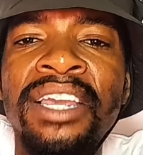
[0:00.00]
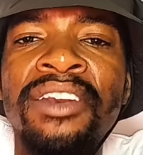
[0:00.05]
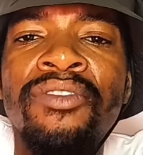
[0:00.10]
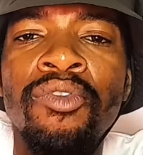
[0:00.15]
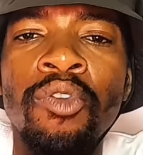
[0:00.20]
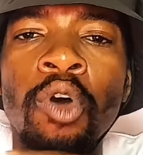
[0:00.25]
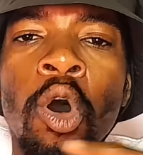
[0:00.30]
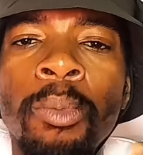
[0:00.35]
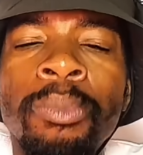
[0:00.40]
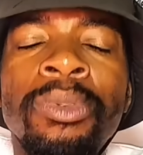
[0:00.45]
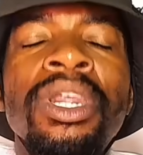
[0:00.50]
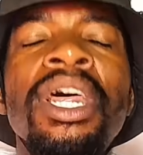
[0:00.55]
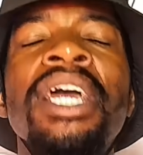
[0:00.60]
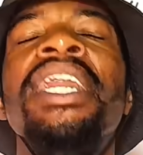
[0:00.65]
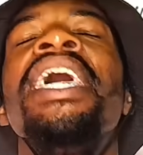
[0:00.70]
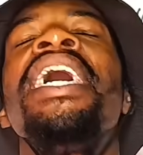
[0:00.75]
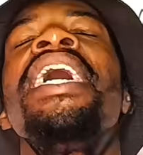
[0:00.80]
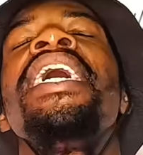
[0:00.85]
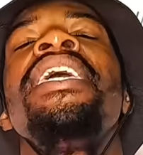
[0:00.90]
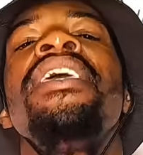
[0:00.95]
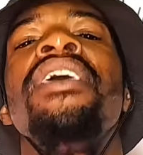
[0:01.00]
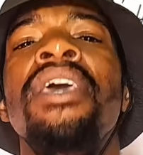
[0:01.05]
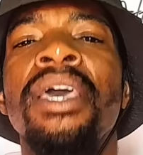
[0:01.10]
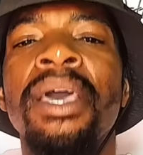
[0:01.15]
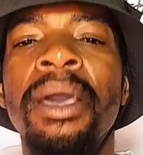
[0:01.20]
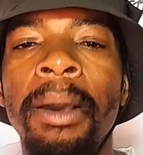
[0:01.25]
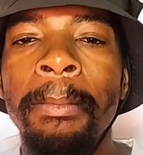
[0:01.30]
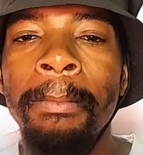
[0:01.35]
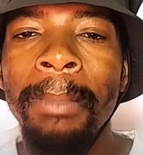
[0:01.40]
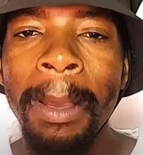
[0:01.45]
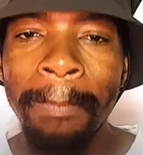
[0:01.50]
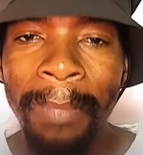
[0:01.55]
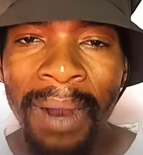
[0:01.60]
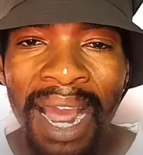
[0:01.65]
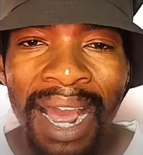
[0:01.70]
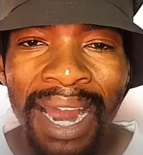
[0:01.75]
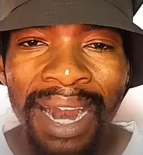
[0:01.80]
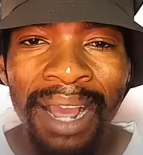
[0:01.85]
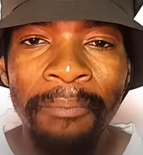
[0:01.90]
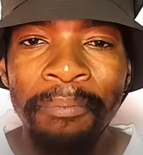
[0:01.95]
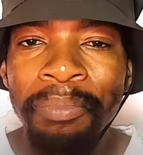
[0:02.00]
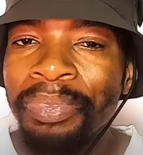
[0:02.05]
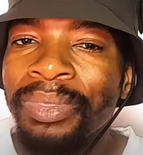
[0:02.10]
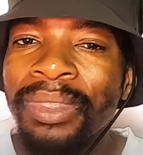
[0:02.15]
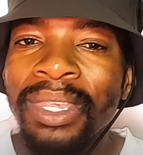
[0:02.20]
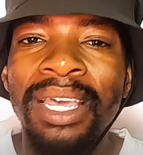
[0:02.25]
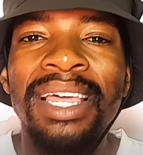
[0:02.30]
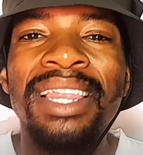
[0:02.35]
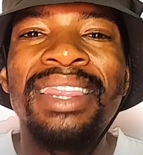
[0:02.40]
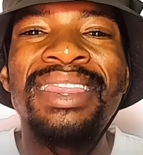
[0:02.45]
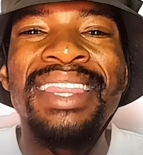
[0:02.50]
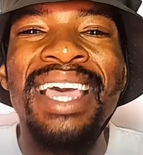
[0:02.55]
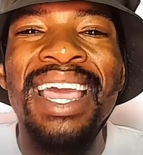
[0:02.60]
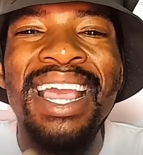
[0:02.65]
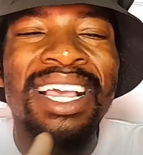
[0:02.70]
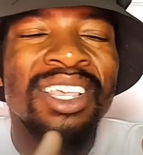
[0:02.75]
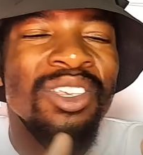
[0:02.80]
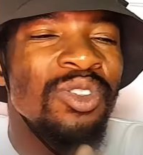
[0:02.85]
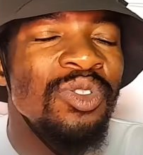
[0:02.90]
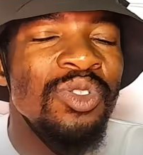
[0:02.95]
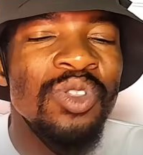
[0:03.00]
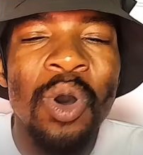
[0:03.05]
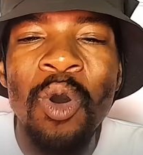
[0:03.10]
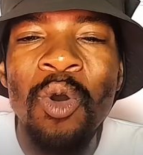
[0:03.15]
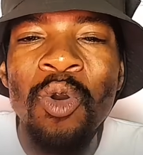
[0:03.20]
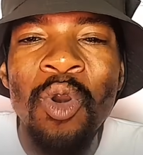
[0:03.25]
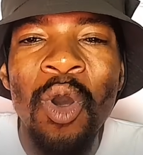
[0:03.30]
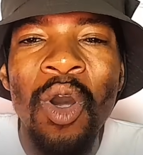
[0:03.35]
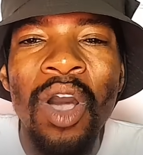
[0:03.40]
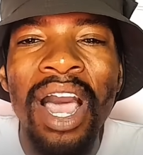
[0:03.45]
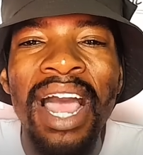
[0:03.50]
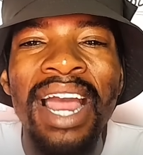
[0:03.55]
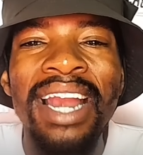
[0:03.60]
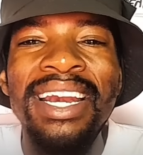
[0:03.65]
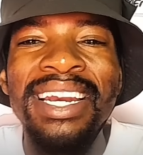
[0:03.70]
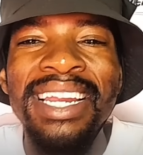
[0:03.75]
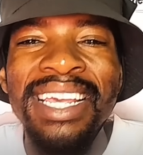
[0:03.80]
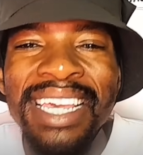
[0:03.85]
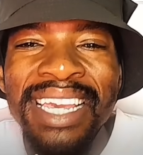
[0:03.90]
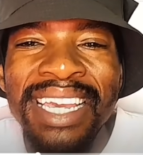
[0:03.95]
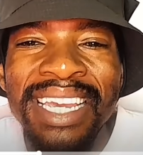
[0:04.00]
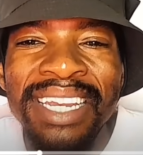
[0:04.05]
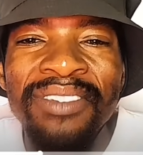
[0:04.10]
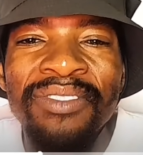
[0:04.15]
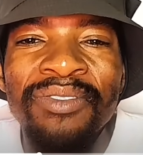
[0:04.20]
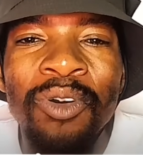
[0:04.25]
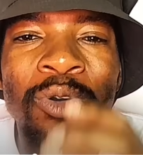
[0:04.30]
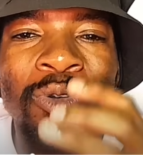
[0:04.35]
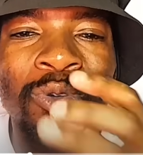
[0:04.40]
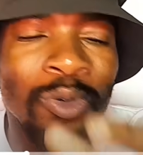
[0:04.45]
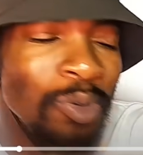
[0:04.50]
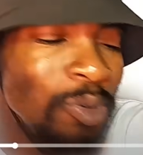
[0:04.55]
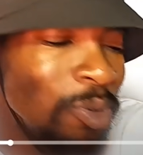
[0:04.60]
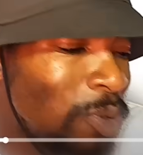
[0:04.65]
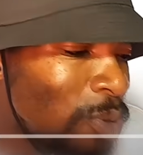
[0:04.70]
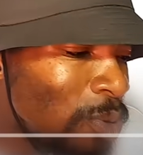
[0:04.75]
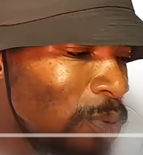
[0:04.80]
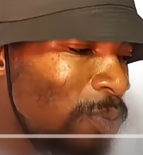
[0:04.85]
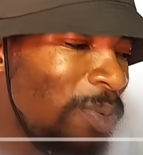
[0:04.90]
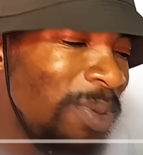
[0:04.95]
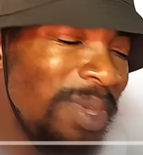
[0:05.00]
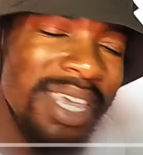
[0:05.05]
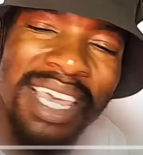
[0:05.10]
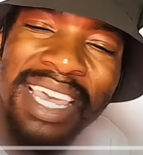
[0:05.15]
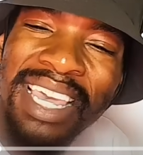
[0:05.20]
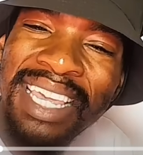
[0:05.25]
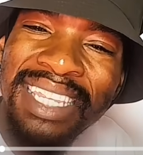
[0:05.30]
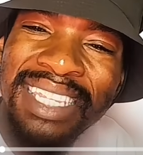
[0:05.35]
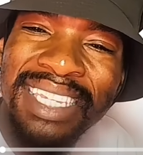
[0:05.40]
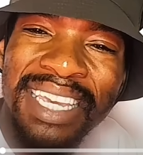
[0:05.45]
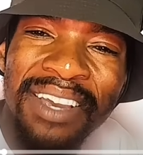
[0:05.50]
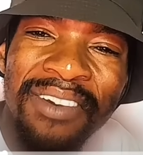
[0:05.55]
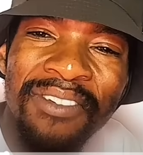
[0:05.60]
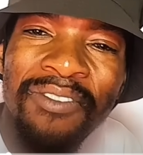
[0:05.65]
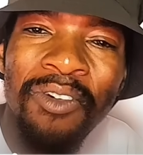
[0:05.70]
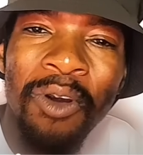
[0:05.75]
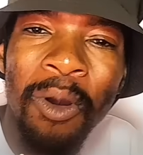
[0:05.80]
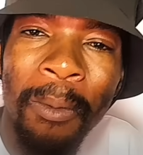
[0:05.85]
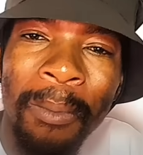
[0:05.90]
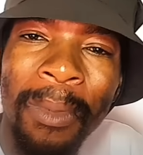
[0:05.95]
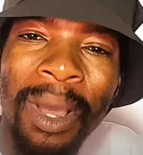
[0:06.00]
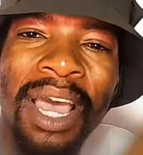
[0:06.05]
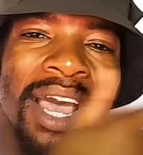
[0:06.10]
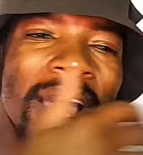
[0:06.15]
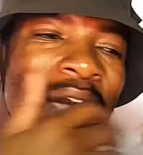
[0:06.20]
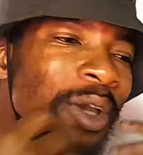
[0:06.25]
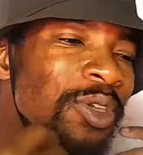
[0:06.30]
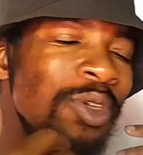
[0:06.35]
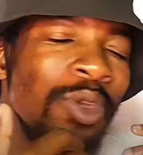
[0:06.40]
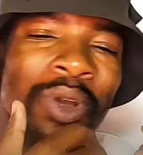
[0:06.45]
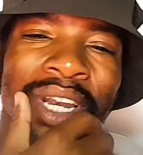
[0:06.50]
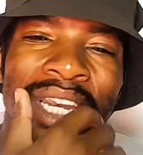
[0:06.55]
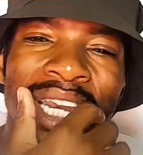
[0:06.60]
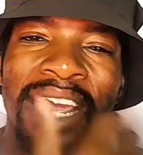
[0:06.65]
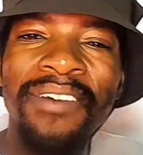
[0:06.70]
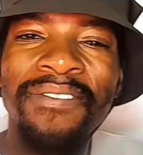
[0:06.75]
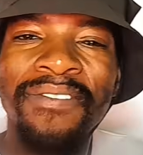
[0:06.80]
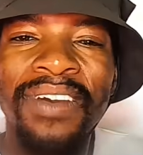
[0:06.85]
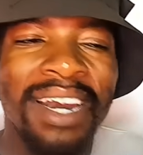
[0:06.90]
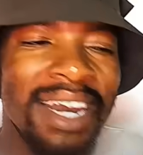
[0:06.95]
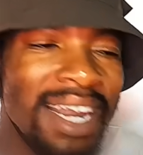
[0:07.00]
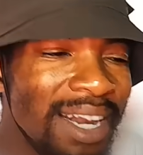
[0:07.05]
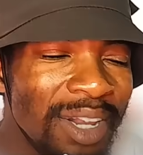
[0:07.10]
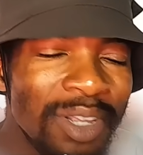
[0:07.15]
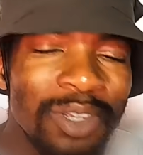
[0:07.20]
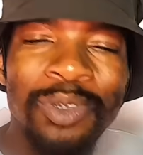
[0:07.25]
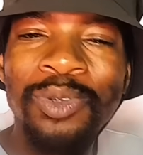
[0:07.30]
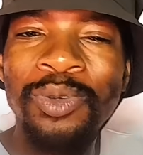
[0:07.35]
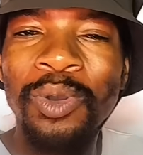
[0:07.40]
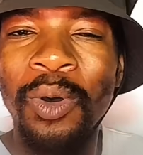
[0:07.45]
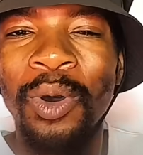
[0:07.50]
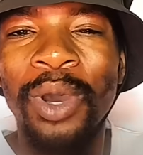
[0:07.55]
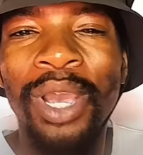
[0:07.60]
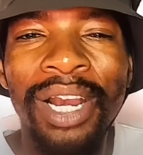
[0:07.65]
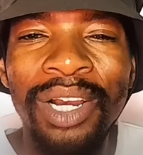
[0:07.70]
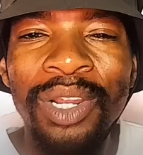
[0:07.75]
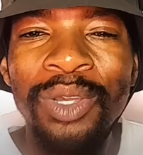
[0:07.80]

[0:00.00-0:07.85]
informed that, hey, my brother, there is no longer need for you to be eating from your definite soil.